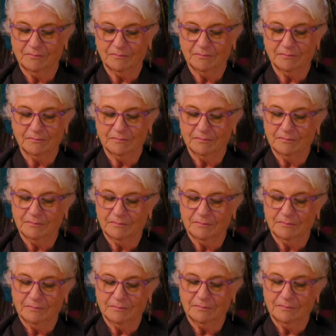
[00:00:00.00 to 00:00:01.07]

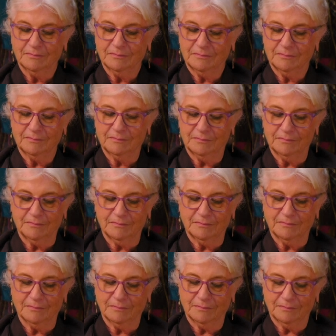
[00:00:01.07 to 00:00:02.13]

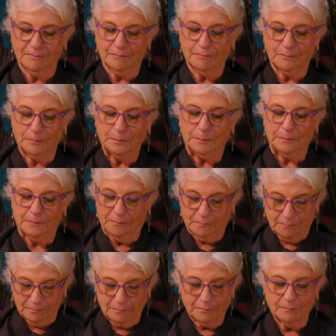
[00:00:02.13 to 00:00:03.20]

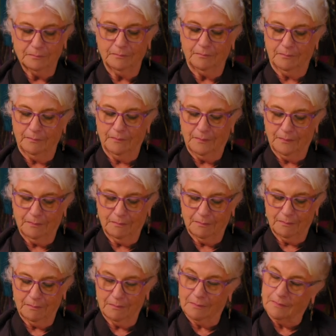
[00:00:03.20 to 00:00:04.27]
(not speaking)